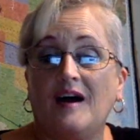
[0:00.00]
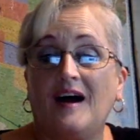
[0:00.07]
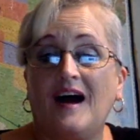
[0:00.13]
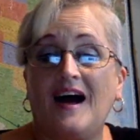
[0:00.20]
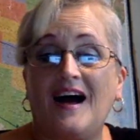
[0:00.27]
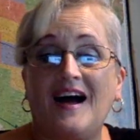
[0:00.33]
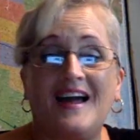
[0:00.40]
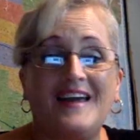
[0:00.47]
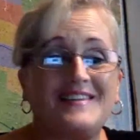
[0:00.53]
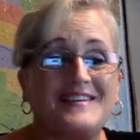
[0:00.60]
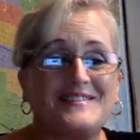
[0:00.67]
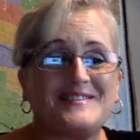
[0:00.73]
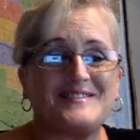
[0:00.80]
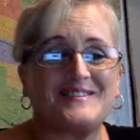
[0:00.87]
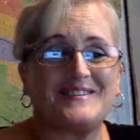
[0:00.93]
Hi,
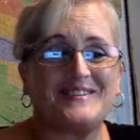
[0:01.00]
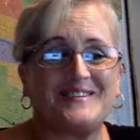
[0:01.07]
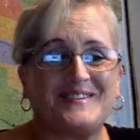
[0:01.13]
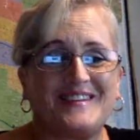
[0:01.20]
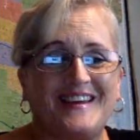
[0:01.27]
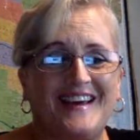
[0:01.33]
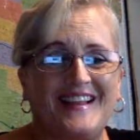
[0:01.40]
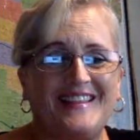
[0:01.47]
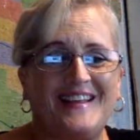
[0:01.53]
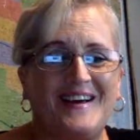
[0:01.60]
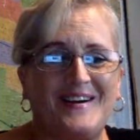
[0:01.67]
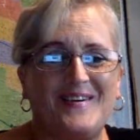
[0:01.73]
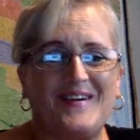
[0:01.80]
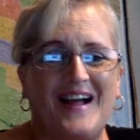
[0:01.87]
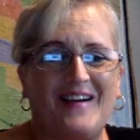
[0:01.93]
The Truth.
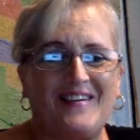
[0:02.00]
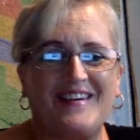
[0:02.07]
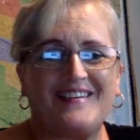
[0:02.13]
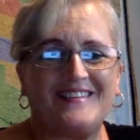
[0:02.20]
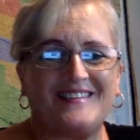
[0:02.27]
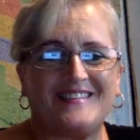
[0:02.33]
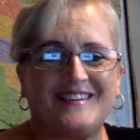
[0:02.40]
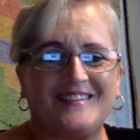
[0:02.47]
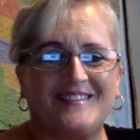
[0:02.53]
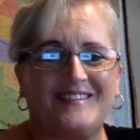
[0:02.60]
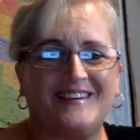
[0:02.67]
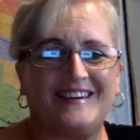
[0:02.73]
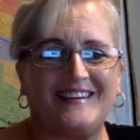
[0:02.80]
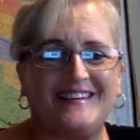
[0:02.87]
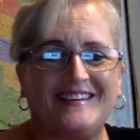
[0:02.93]
Hello. How are you
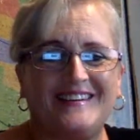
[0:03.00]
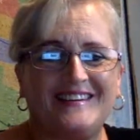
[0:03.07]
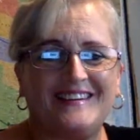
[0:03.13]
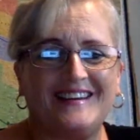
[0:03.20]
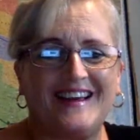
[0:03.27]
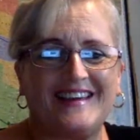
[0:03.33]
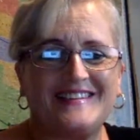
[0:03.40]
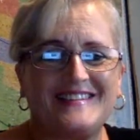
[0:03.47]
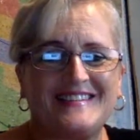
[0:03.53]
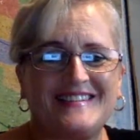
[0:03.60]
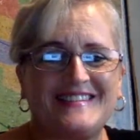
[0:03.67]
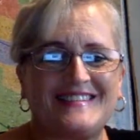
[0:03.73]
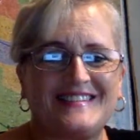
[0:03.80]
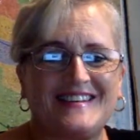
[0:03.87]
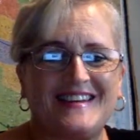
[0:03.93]
doing? Nice to
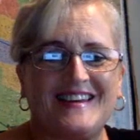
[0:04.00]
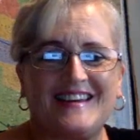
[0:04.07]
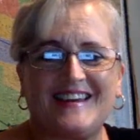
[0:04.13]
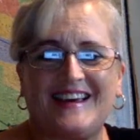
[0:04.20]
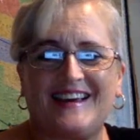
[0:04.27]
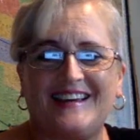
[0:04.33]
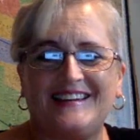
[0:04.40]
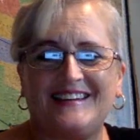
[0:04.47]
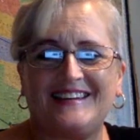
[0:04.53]
see ya.